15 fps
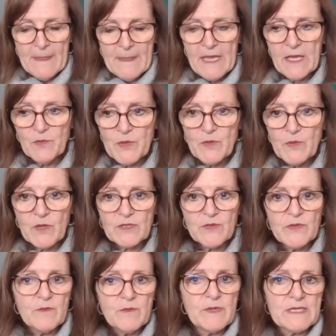and we worked
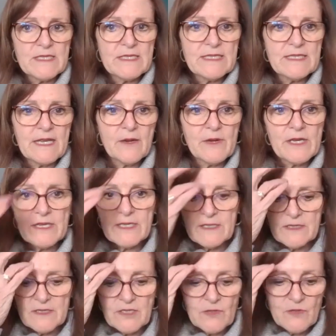with a business area
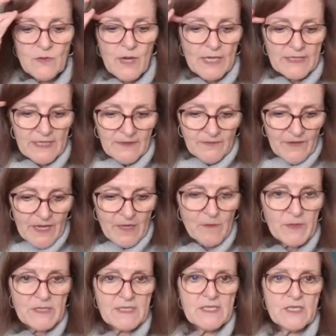to identify a
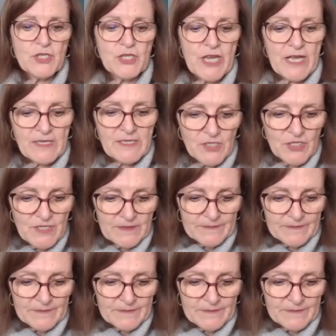business challenge.